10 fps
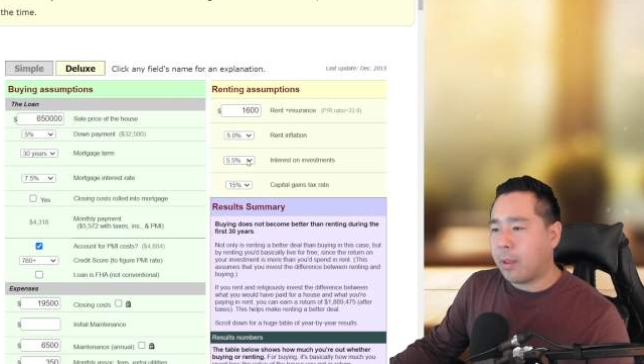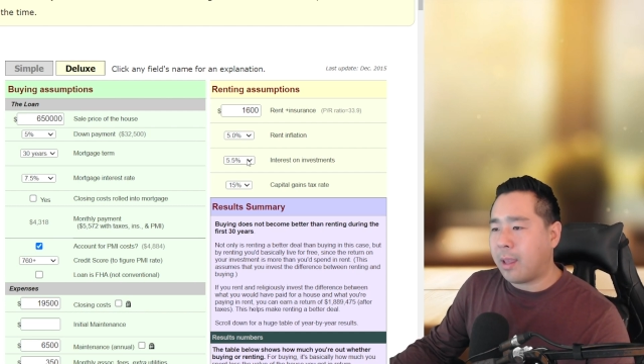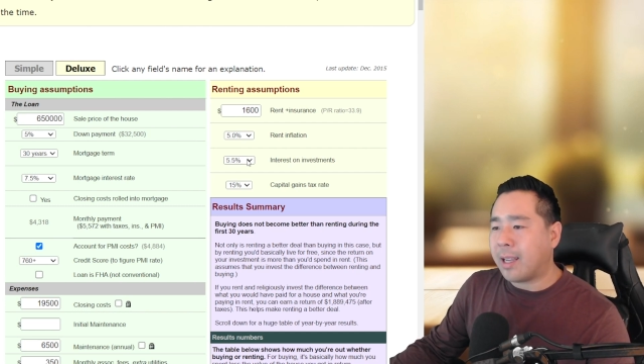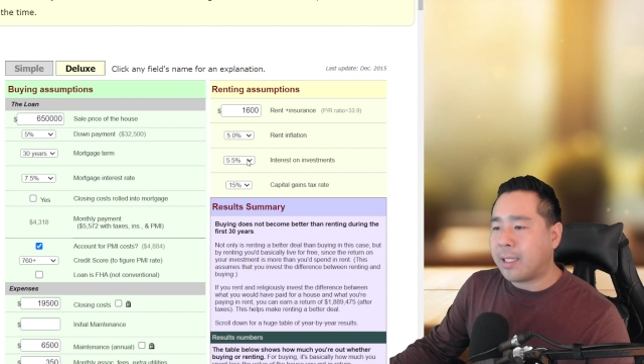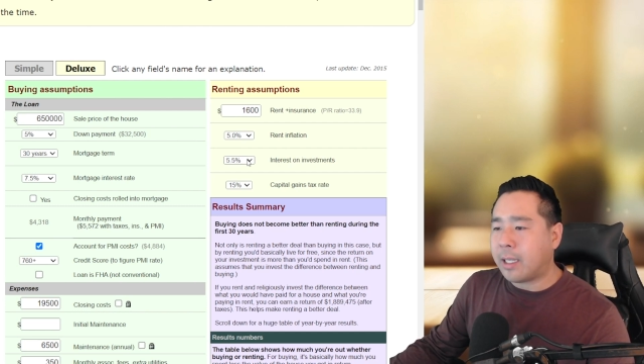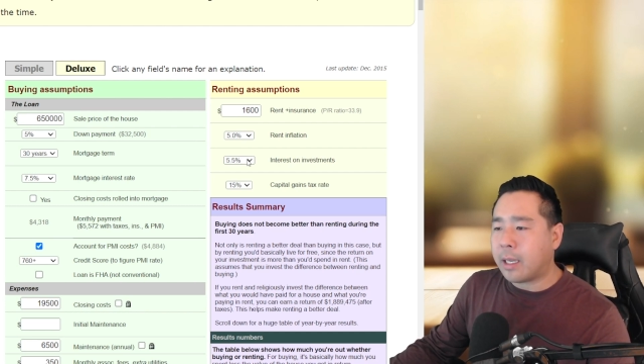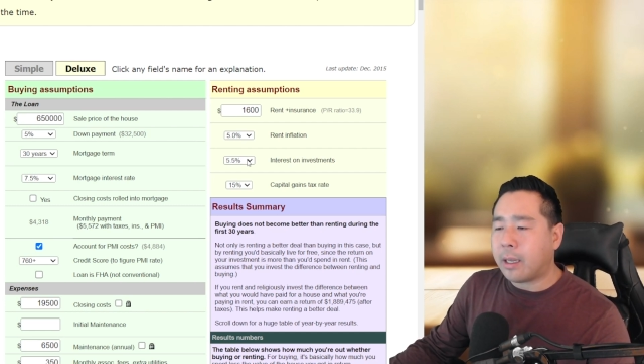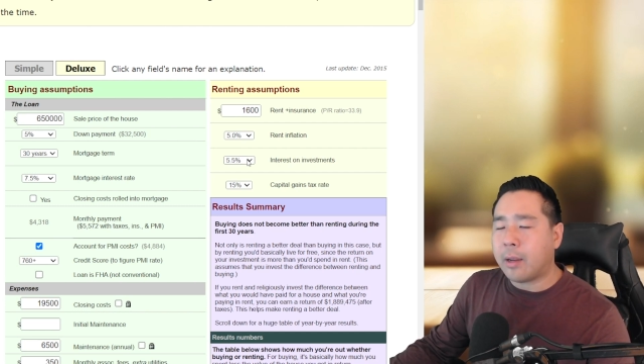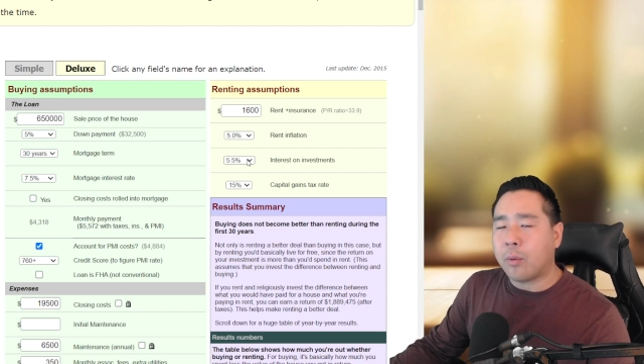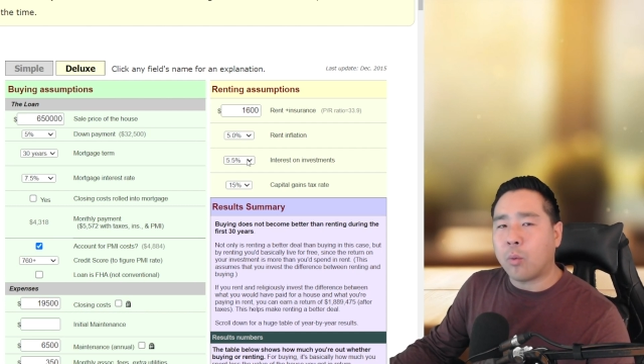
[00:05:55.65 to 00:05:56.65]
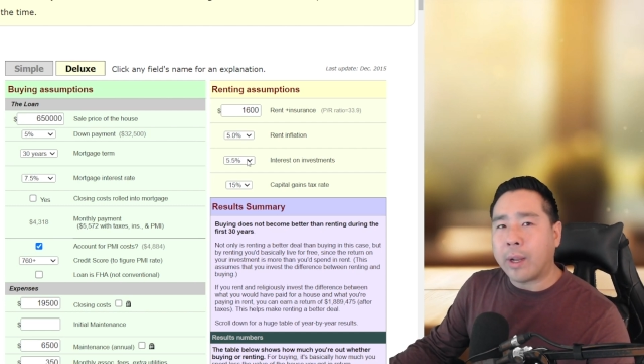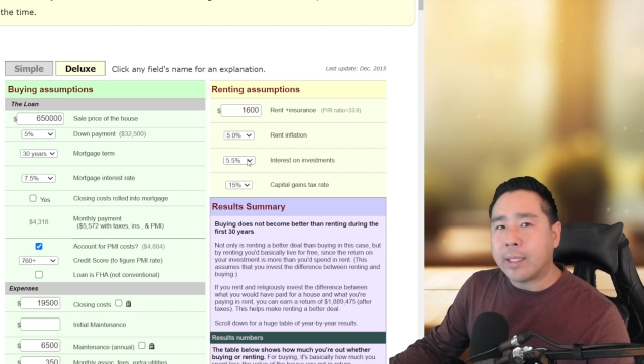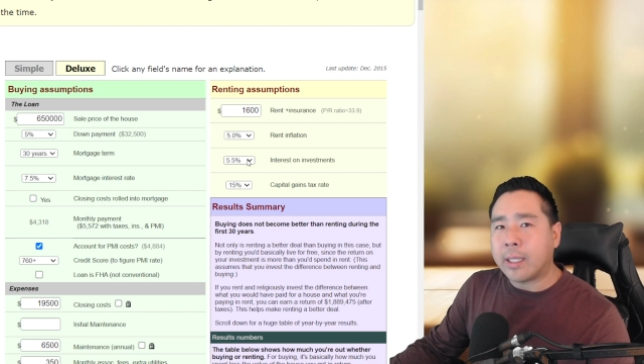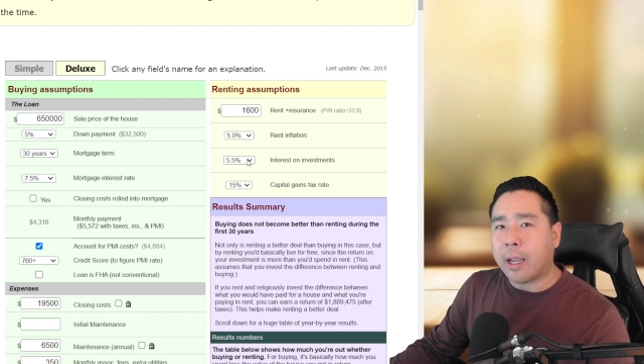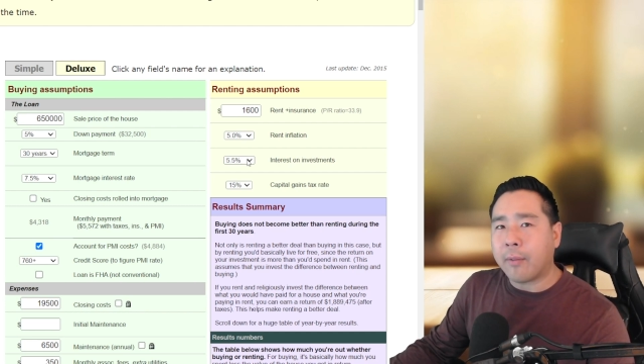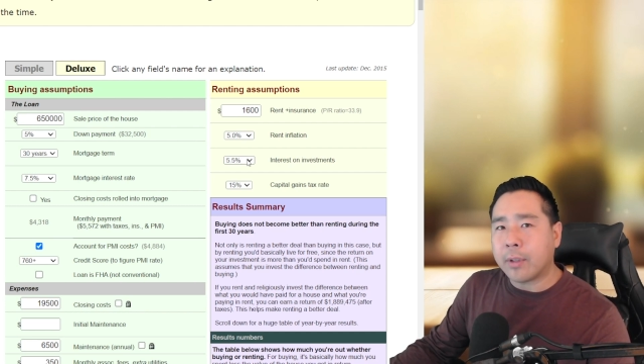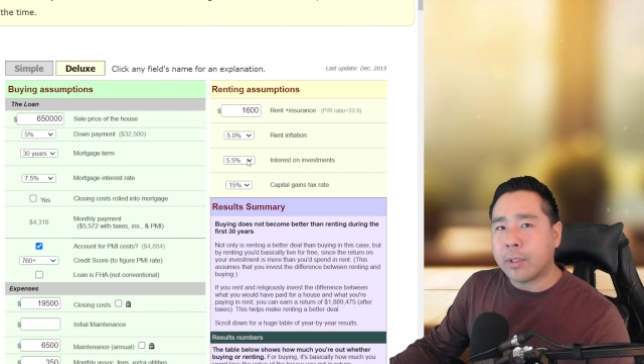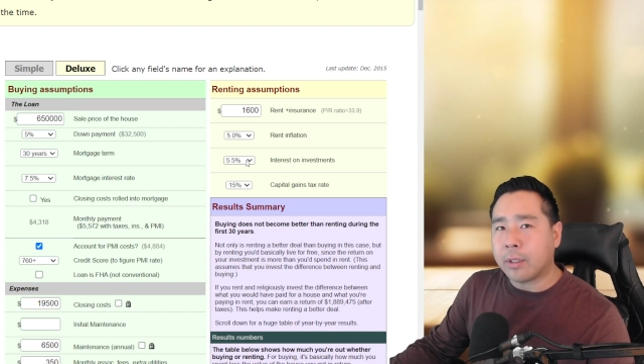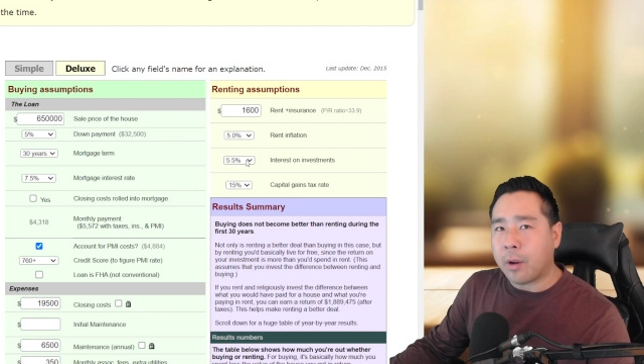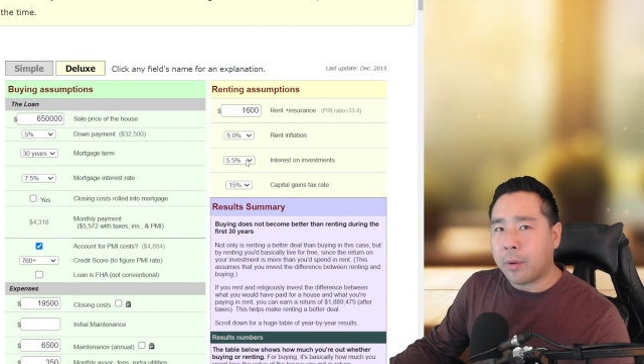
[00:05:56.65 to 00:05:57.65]
the idea in renting
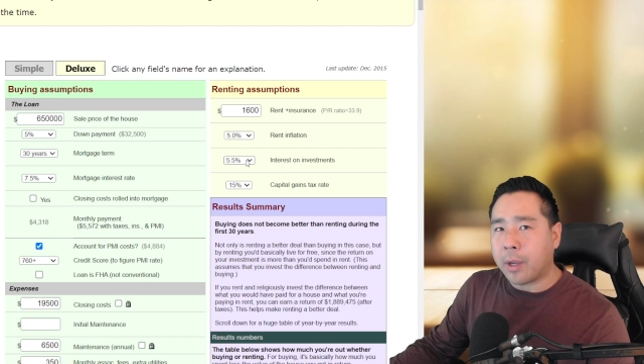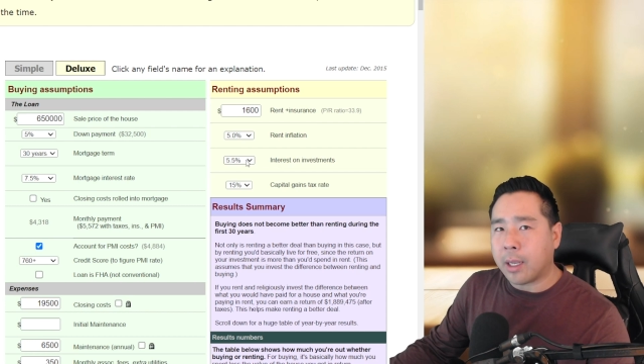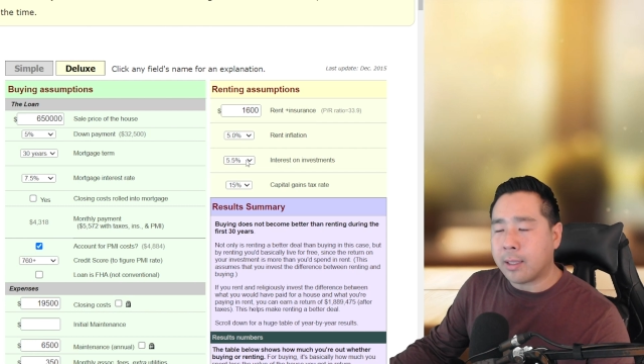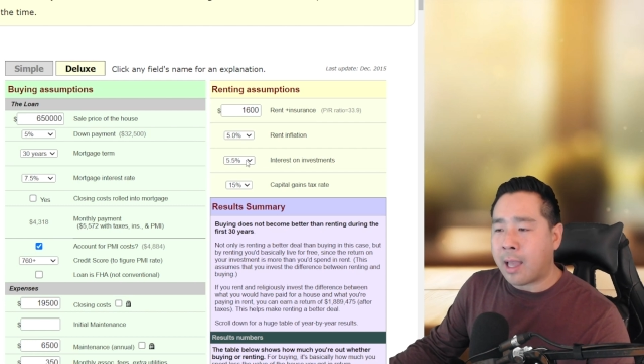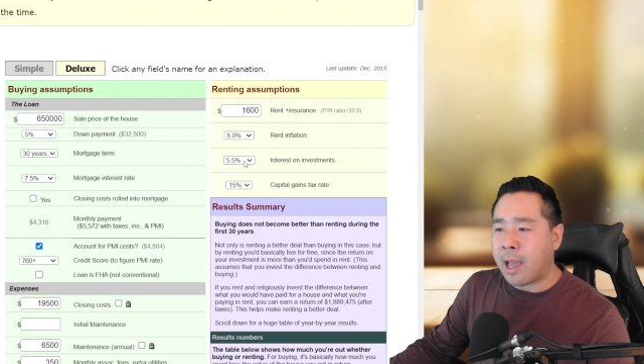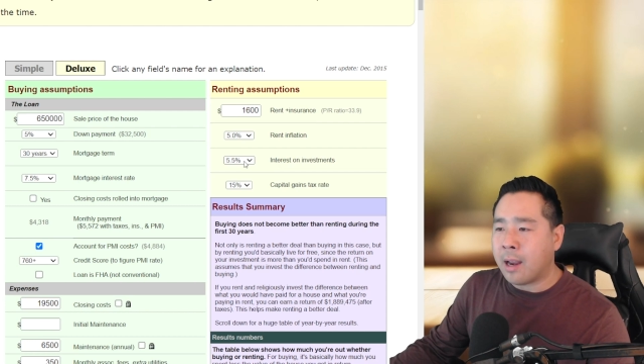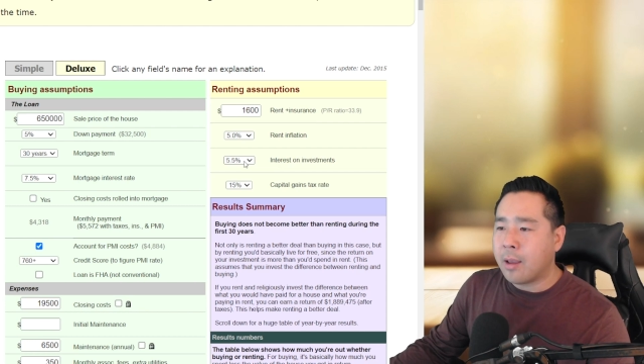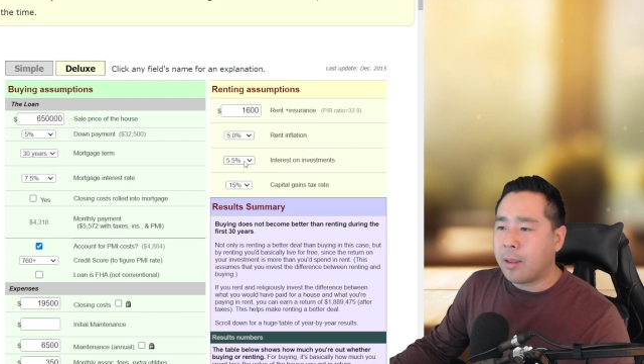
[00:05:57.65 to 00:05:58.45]
versus owning is that